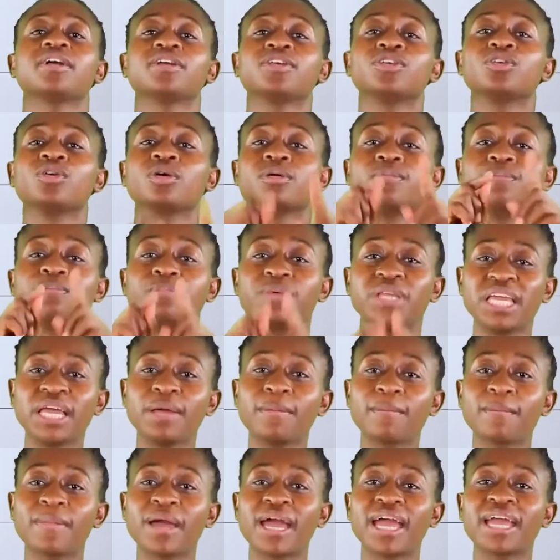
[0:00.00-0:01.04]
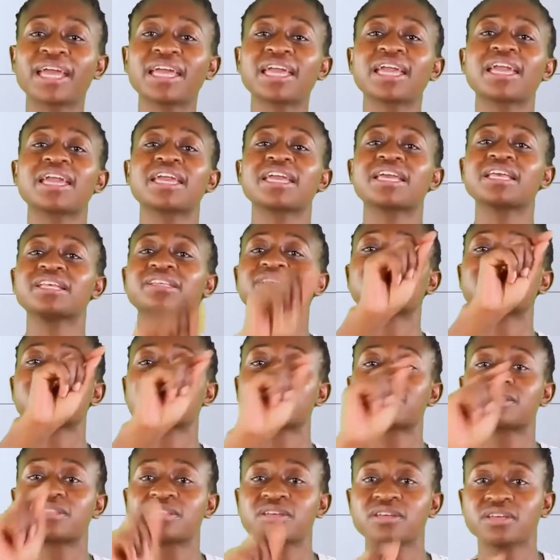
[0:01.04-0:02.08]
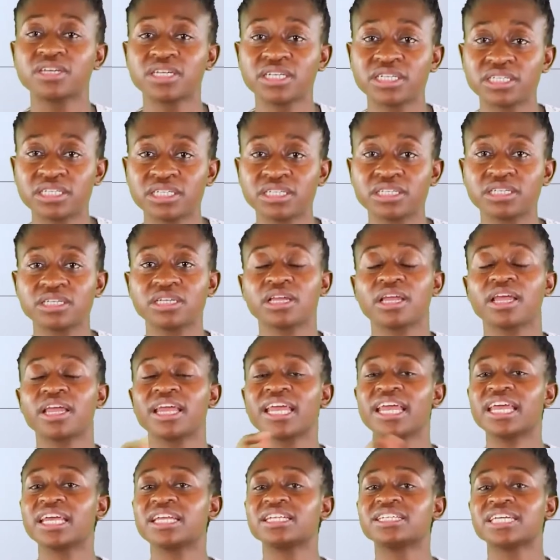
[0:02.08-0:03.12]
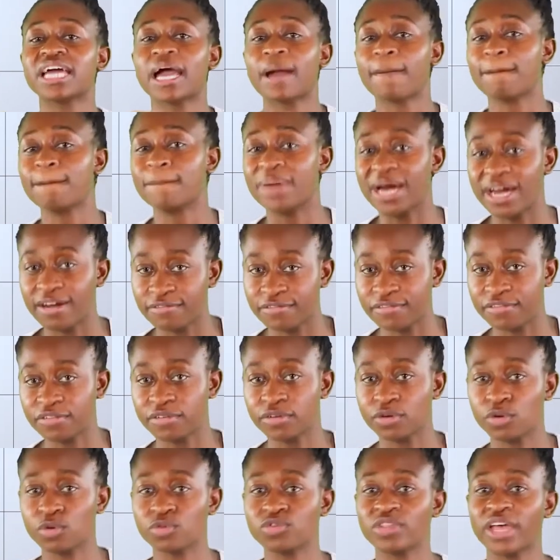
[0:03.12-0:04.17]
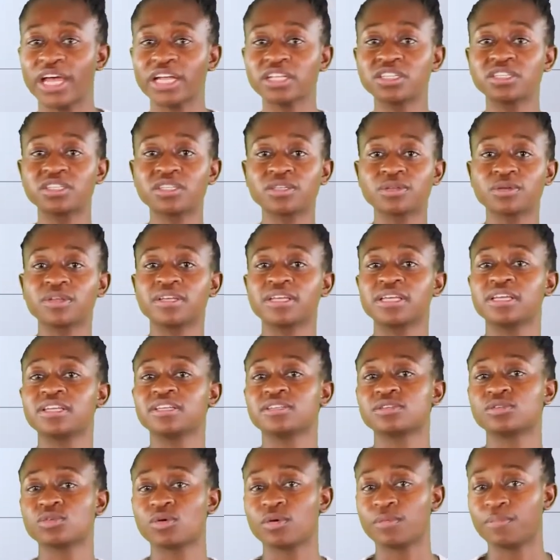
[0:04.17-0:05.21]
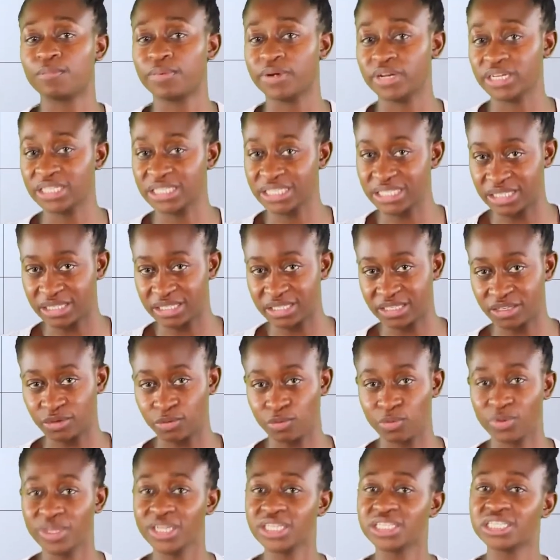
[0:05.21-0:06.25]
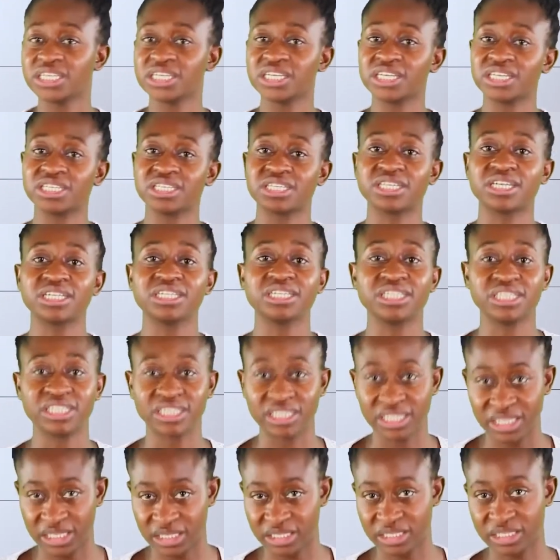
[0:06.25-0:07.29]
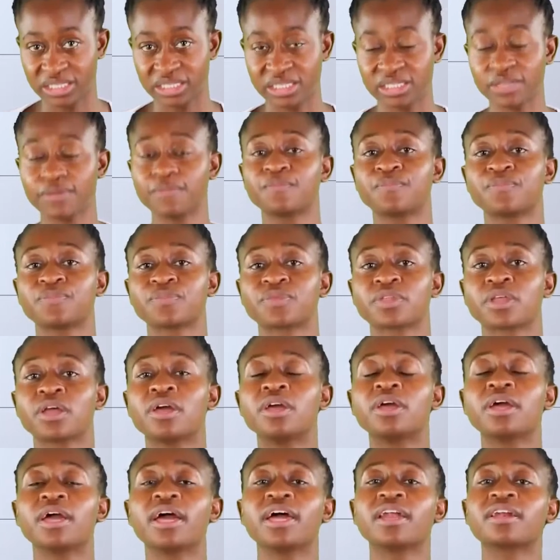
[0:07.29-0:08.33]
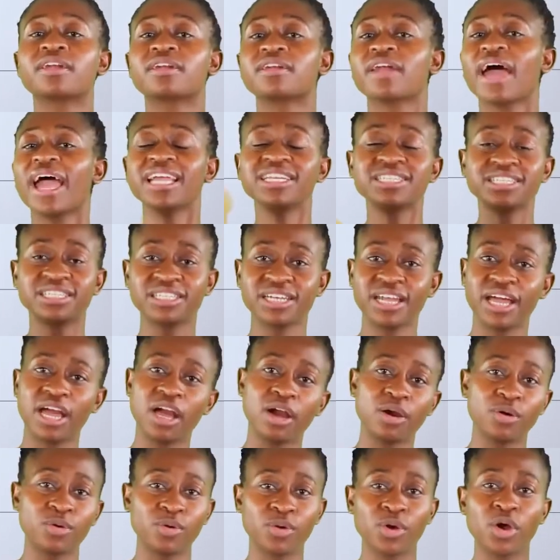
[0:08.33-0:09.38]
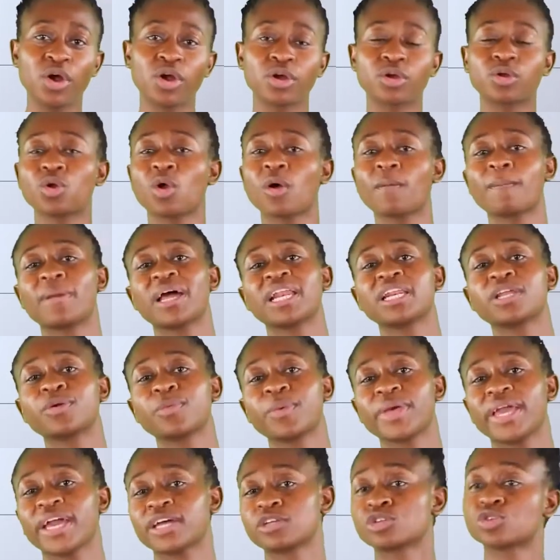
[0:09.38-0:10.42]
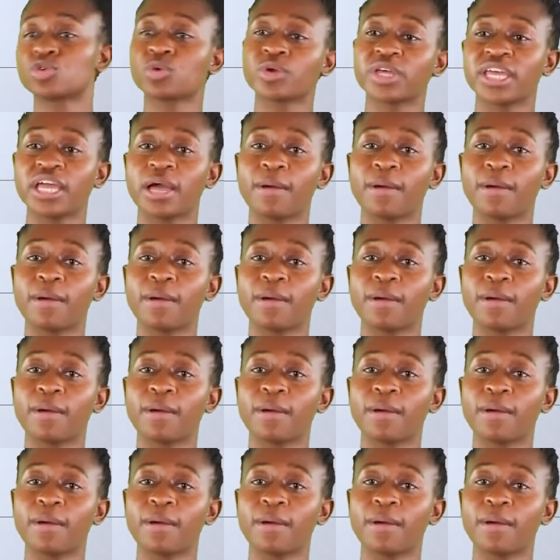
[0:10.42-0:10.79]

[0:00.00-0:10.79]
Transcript: your BMI is 30 and above. That is obesity, which is the disease. Right now, globally, we are talking